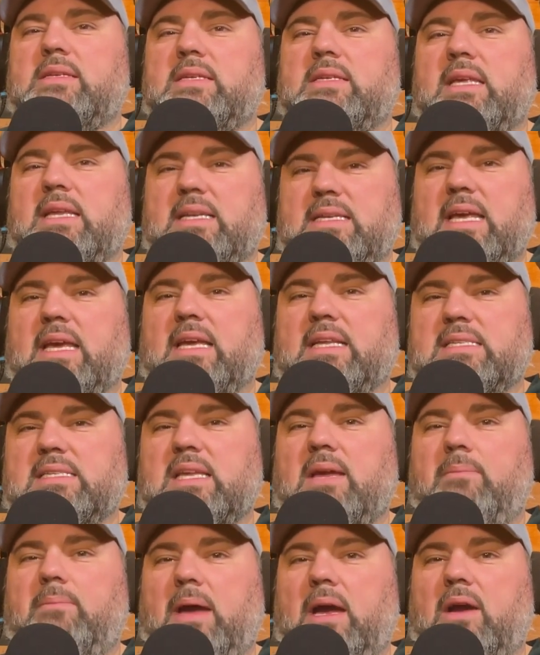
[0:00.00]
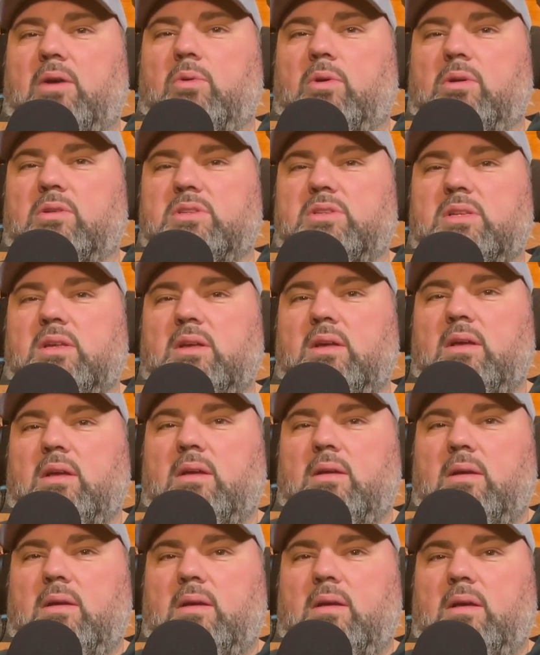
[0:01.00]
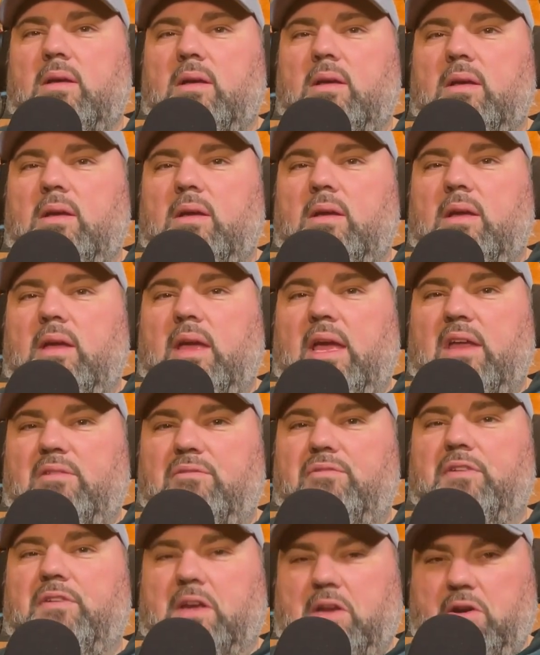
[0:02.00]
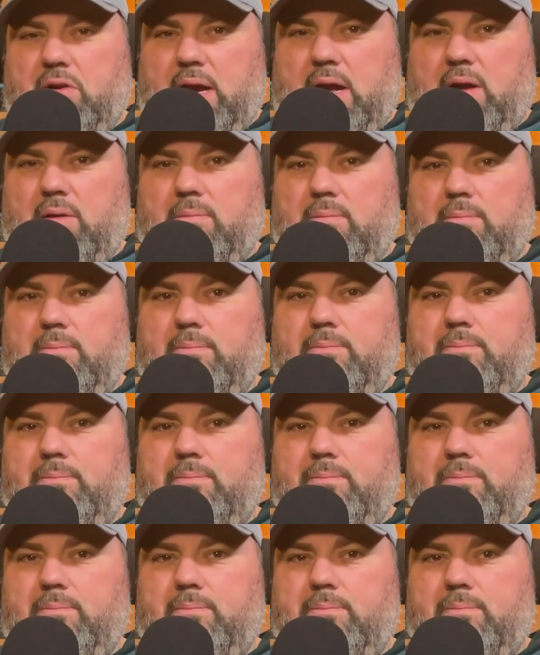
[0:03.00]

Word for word: can take a step backwards and figure out